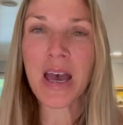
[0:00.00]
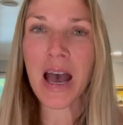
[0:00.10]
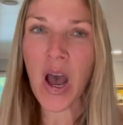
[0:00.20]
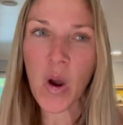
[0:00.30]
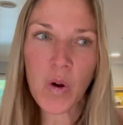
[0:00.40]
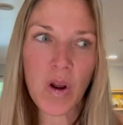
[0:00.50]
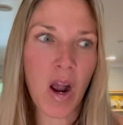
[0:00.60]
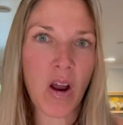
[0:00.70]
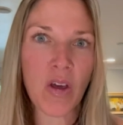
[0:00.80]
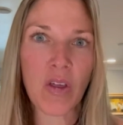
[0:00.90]
How
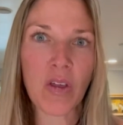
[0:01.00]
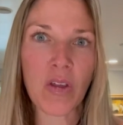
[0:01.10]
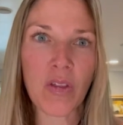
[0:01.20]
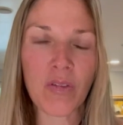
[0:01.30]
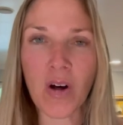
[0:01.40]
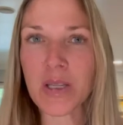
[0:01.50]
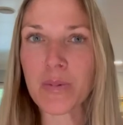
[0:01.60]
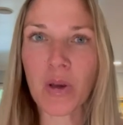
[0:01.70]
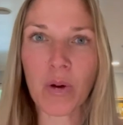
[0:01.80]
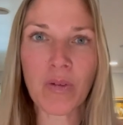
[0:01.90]
are the fall
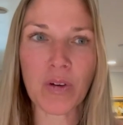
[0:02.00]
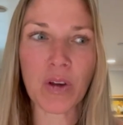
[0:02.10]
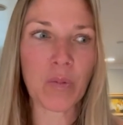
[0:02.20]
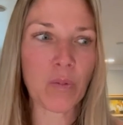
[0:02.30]
tips going for you?